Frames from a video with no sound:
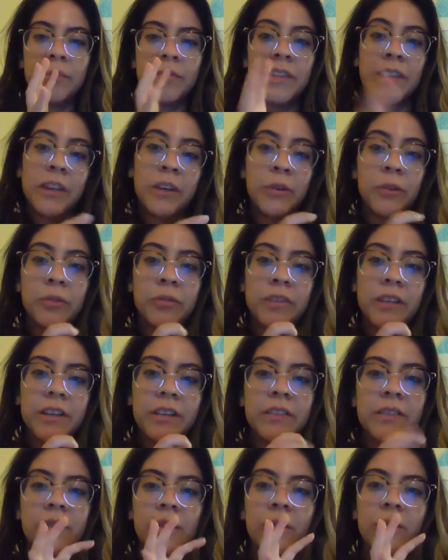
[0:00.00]
the
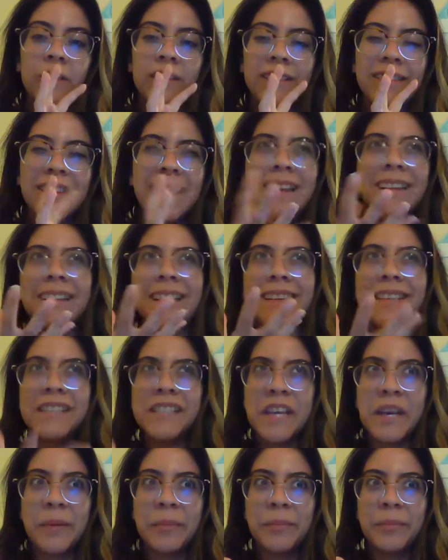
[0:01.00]
acoustics. So it's kind of
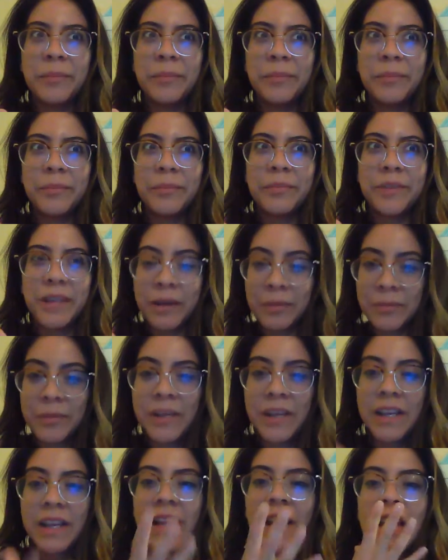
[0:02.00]
like
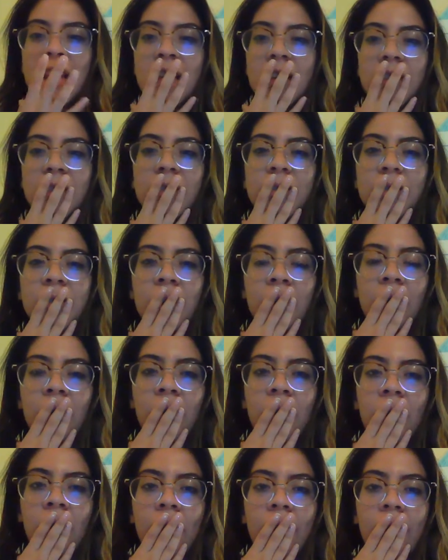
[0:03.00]
dampening.
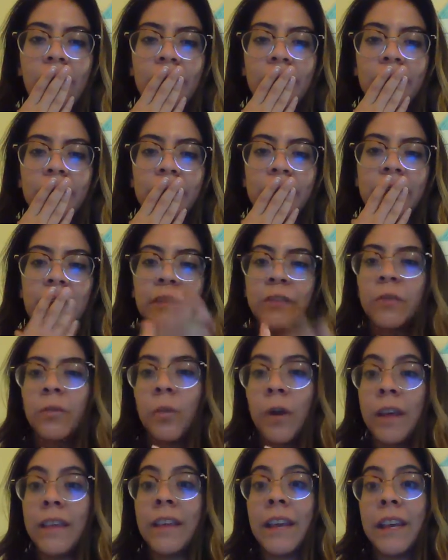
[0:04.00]
So that's
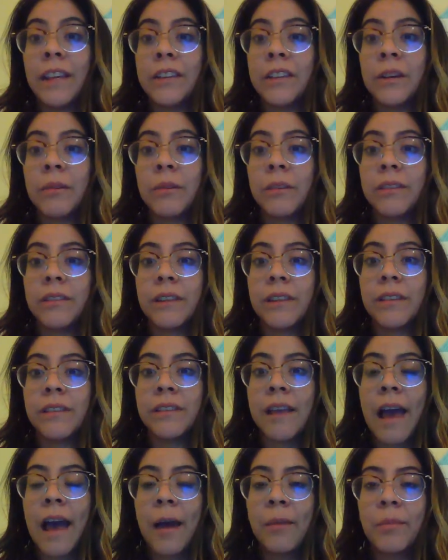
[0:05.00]
why the
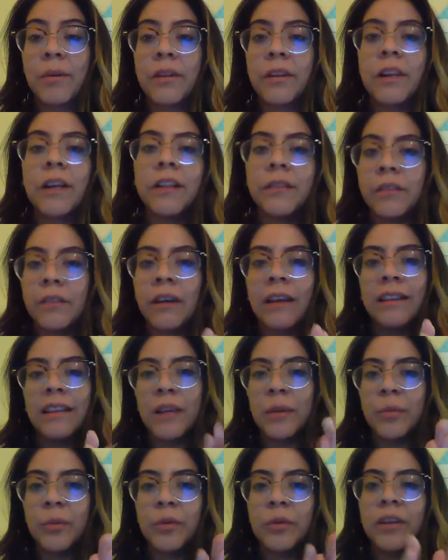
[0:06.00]
anti-resonance happen. And so I
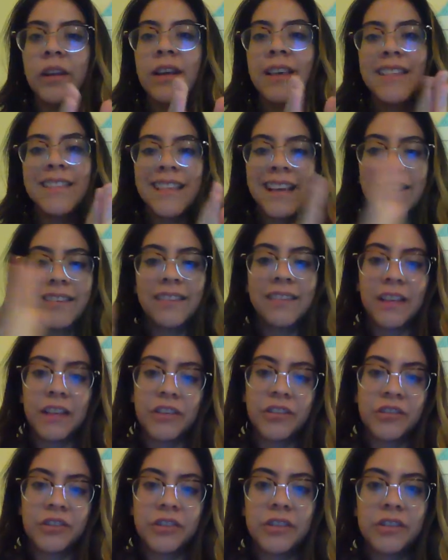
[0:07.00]
labeled that
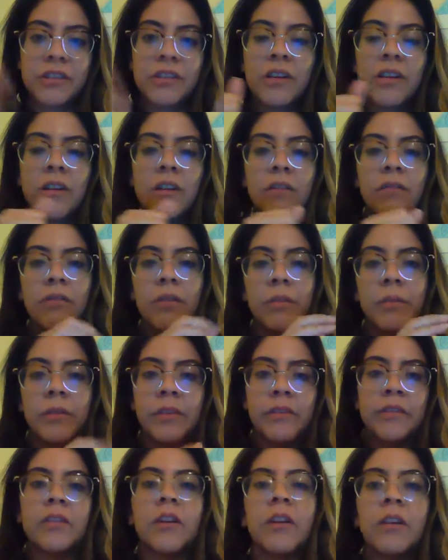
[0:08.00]
section from
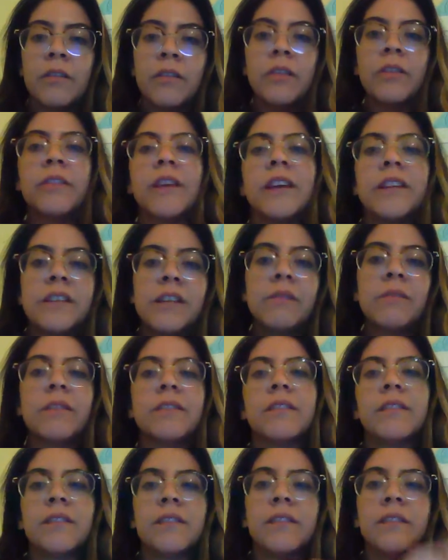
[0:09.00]
the start of those
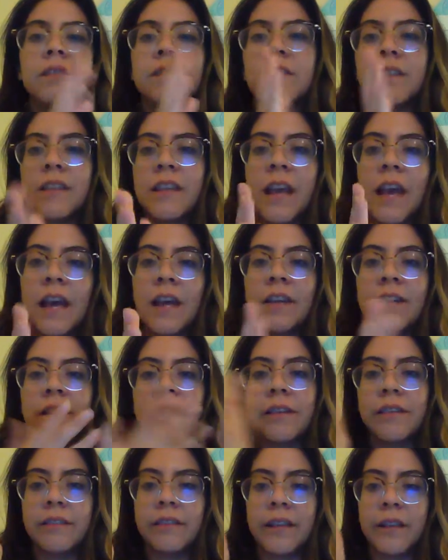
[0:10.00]
anti-resonances to the end
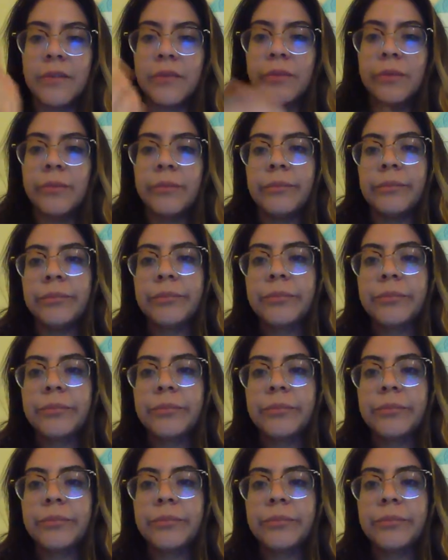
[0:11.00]
as nasal.